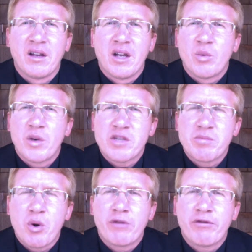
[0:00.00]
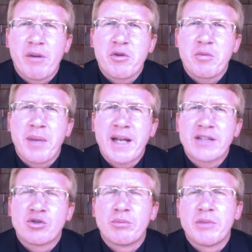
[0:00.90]
was born from the
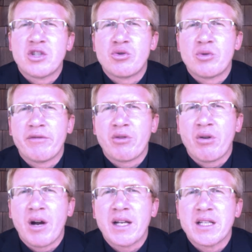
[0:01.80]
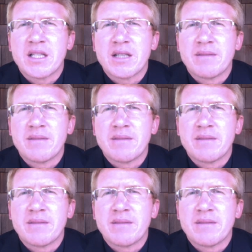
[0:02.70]
paschal mystery of Christ,